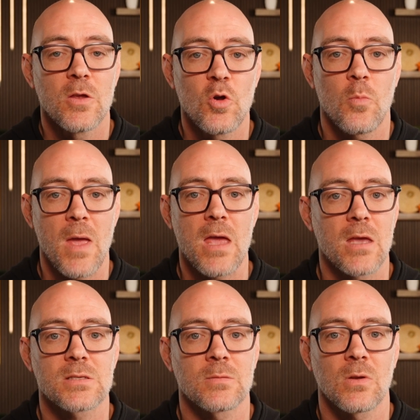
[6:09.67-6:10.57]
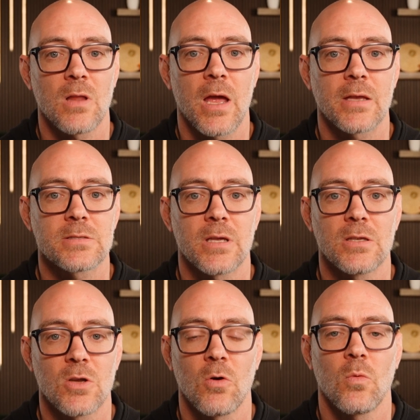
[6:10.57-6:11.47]
You may get some clients
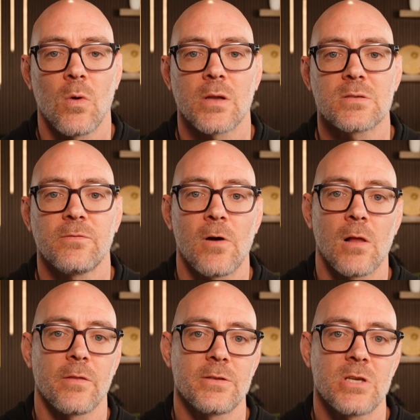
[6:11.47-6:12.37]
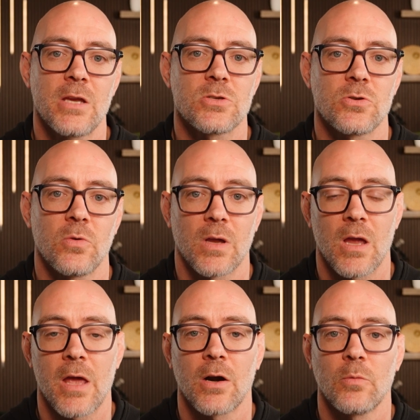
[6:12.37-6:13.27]
that don't want to follow the change you're
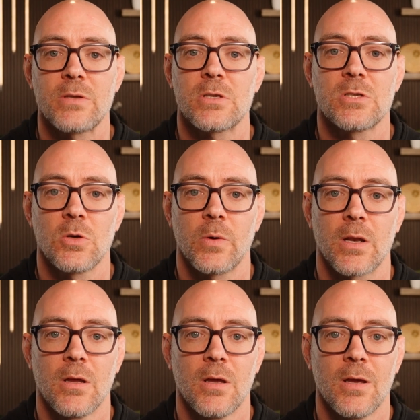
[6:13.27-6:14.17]
doing and are rigid to it.